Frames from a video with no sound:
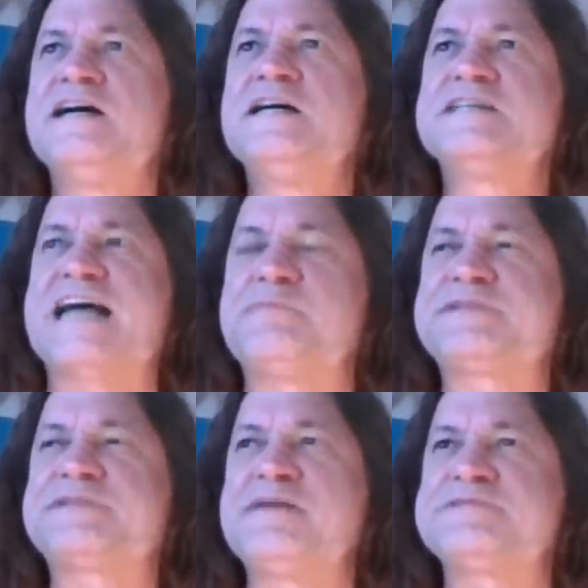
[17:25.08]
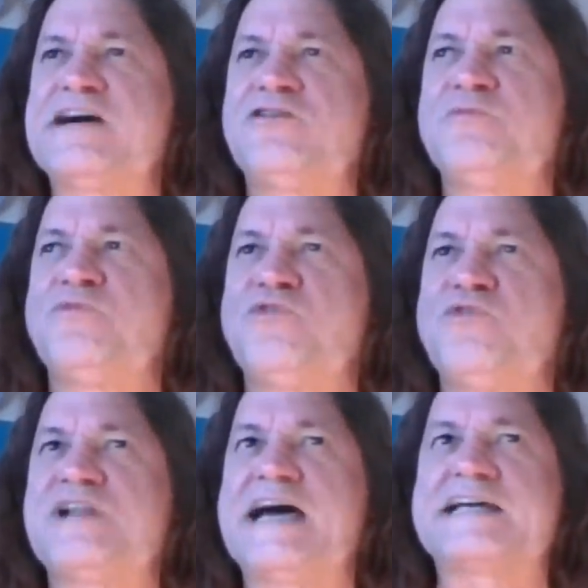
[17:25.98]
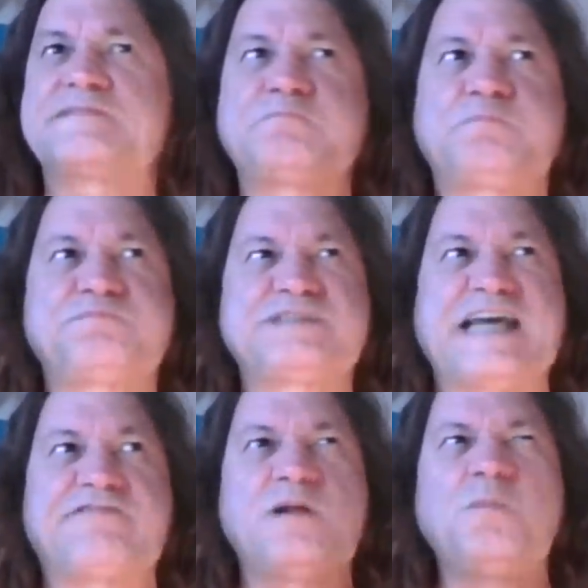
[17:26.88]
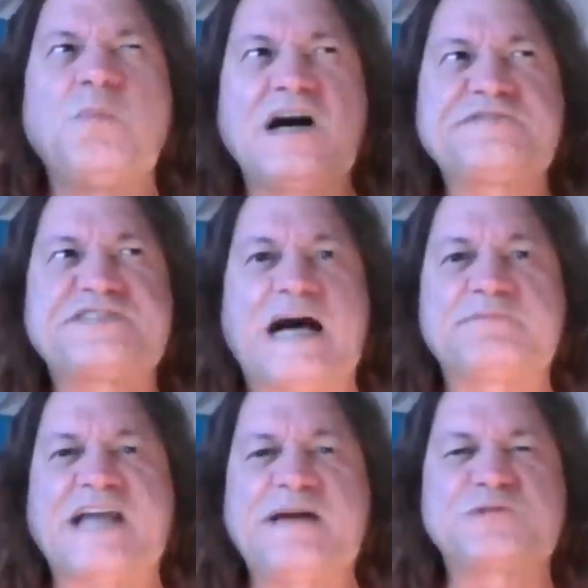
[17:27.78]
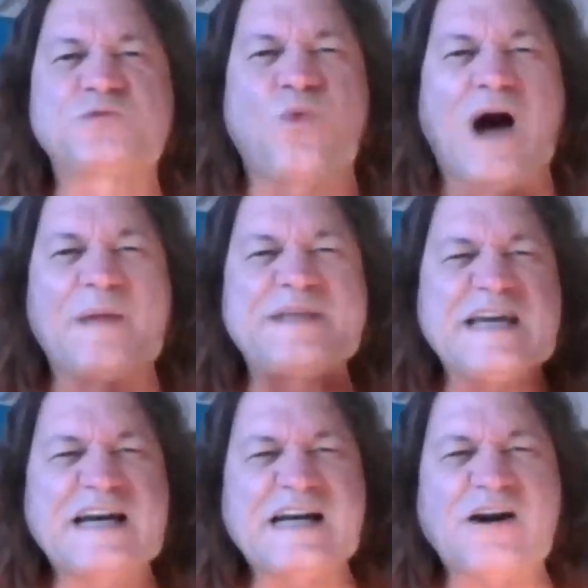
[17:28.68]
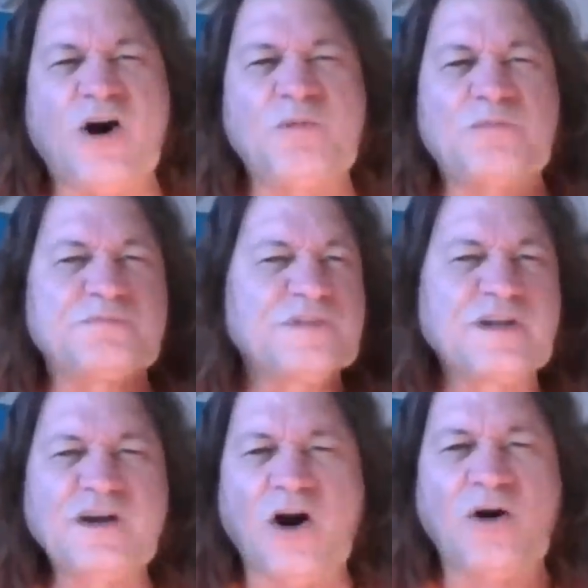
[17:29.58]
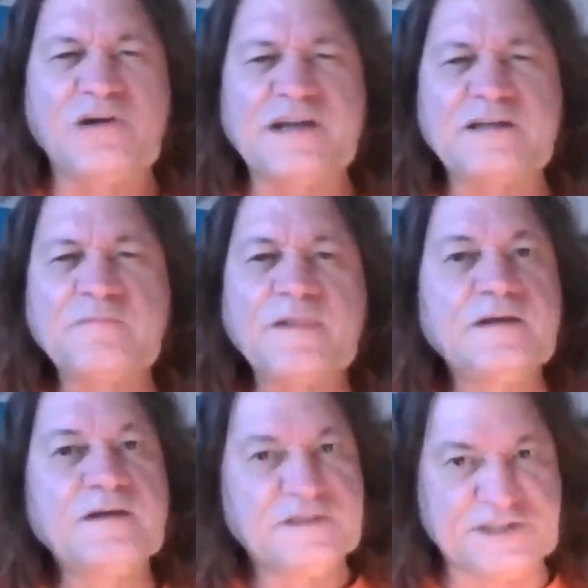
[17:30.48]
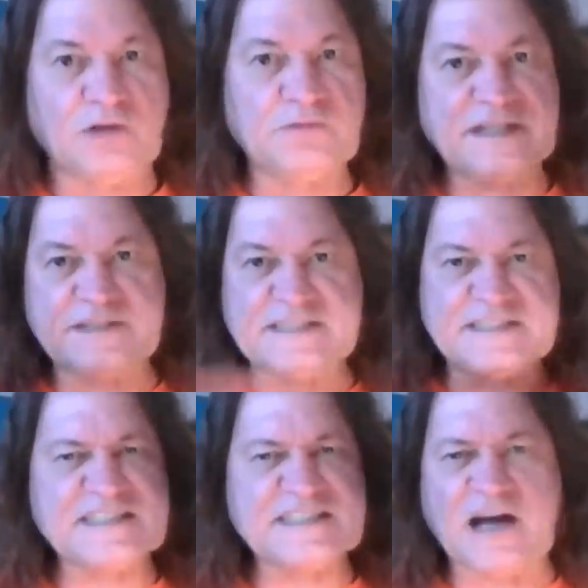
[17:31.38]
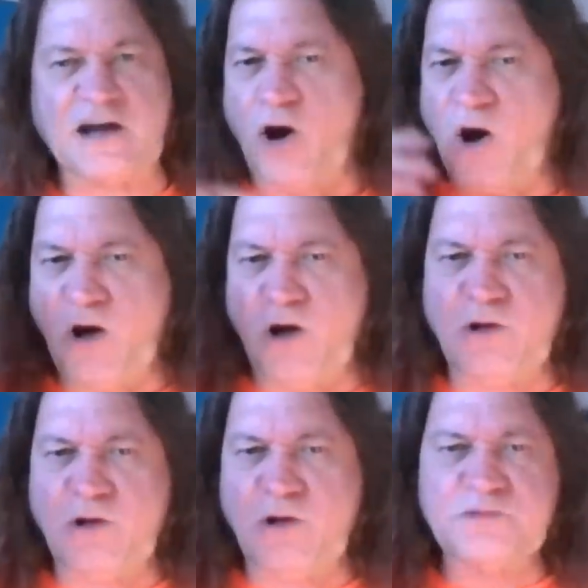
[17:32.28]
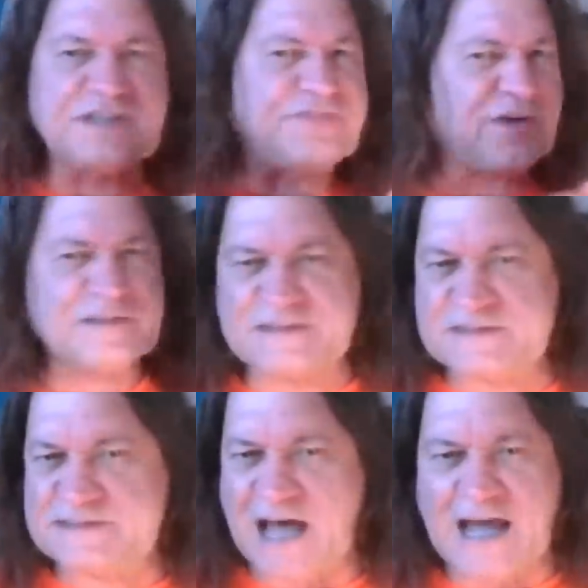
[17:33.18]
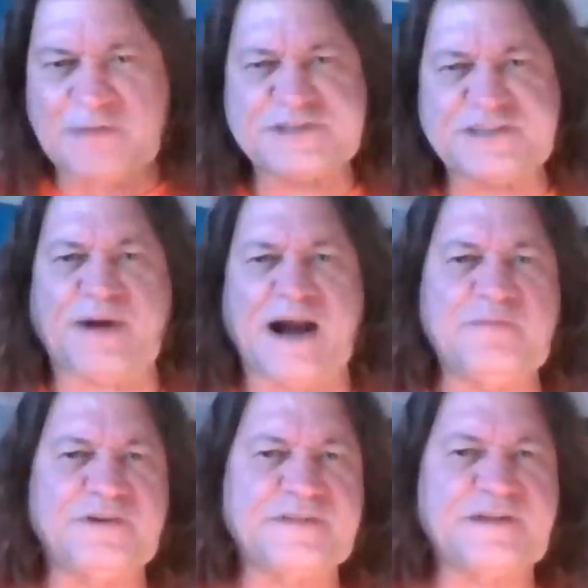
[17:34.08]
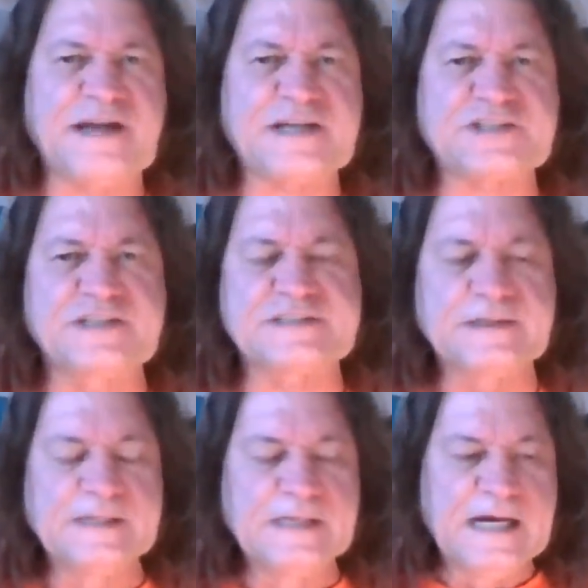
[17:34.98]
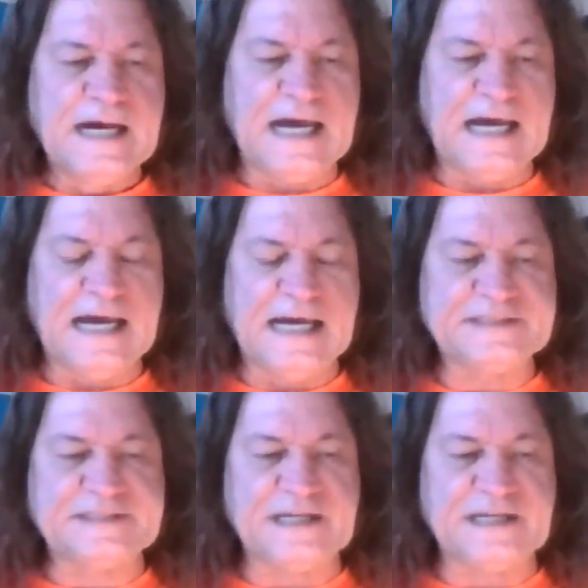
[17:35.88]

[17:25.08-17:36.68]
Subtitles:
sometimes they will move like several months, sometimes 1 year only. So these are all different types of primary directions. And